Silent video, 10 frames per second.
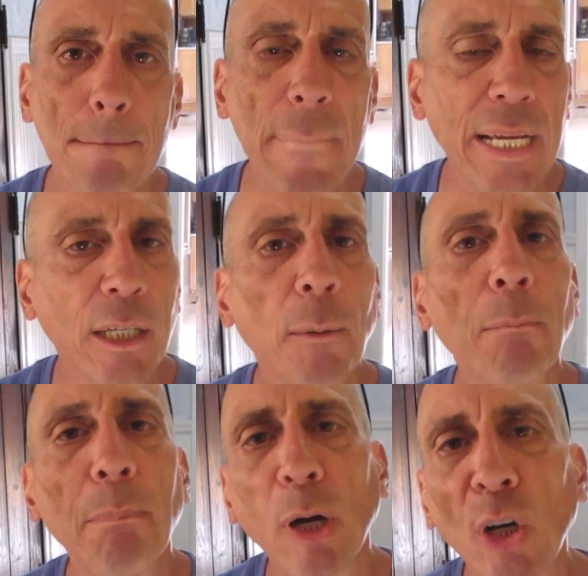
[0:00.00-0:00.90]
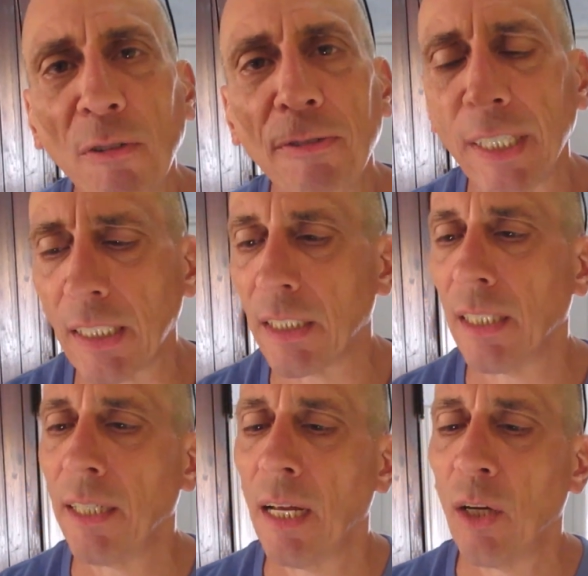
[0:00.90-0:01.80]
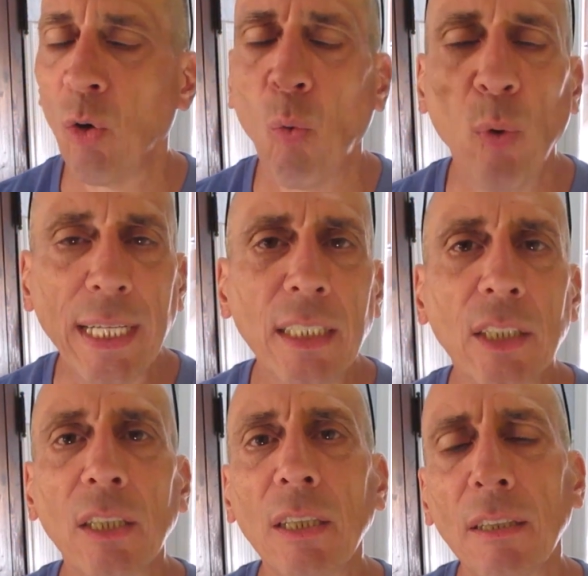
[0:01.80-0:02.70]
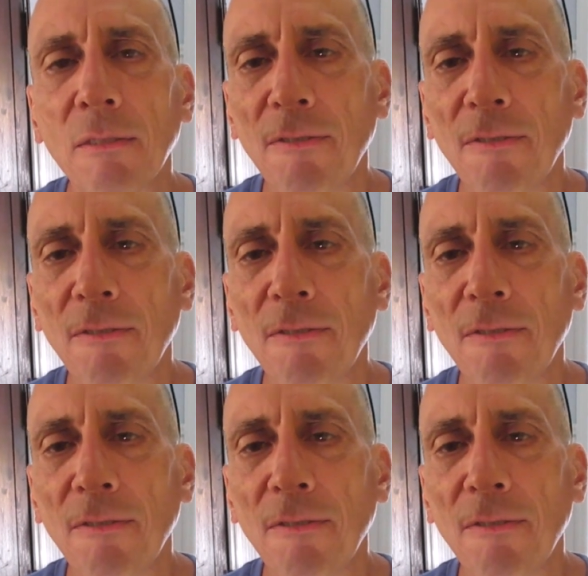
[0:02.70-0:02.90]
near perfect winter